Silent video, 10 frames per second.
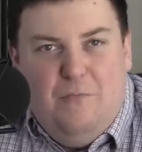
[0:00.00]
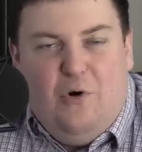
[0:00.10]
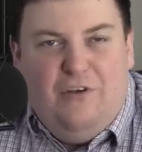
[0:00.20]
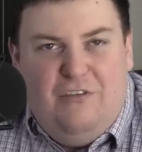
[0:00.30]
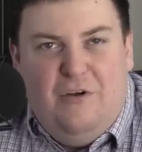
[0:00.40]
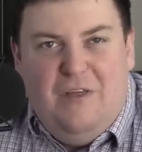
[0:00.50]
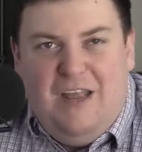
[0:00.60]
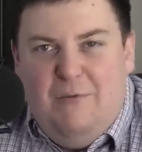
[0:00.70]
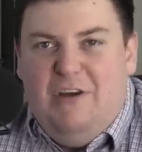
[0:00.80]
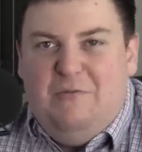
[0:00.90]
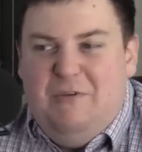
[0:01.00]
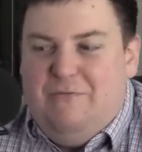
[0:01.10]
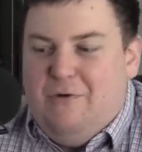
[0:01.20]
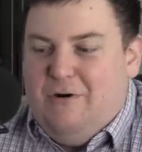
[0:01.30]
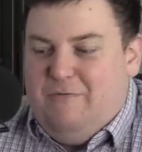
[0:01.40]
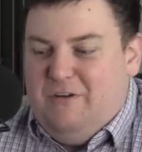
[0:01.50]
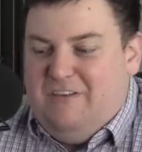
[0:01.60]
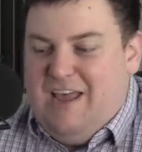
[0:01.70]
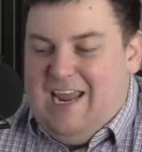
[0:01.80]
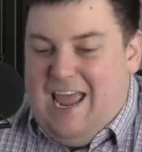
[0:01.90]
more so than he was before, for
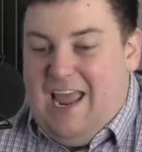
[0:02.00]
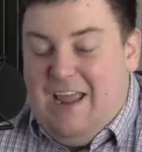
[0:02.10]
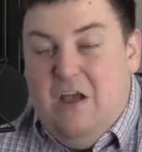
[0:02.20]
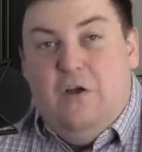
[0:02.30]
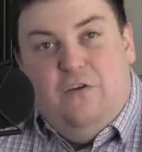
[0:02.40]
saying, hey,